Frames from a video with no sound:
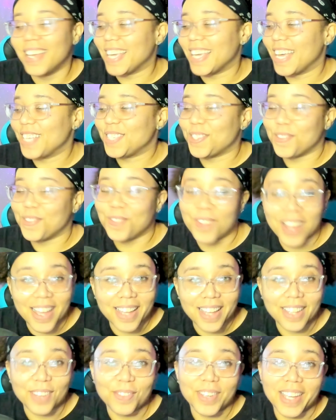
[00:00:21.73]
Guess
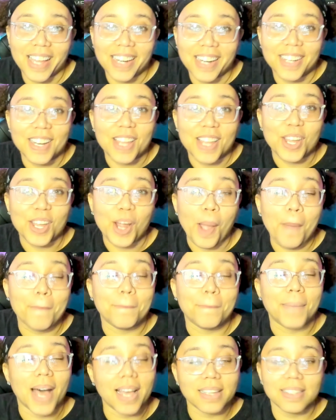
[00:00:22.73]
what? We got another
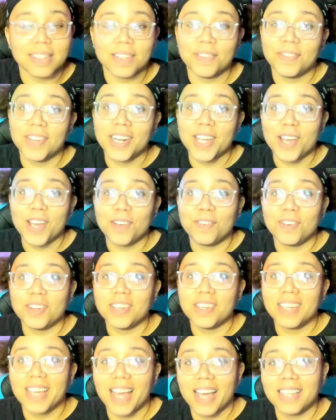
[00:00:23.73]
unboxing video for
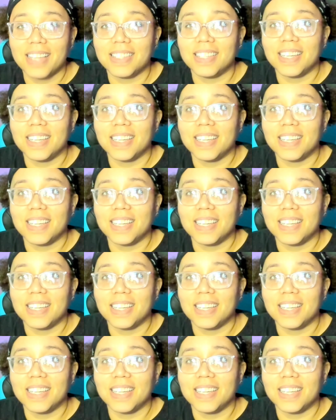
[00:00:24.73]
you guys